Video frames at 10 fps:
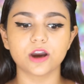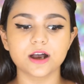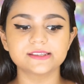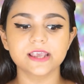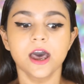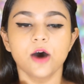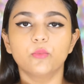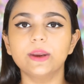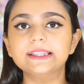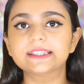because
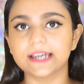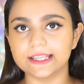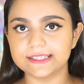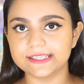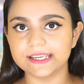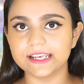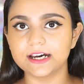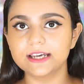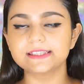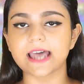with
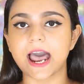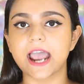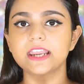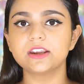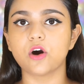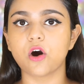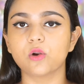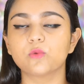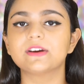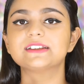concealers I
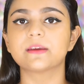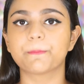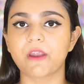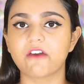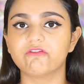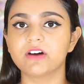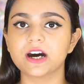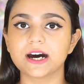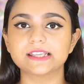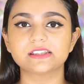always prefer
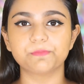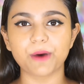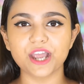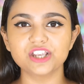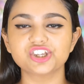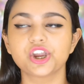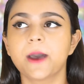a sponge,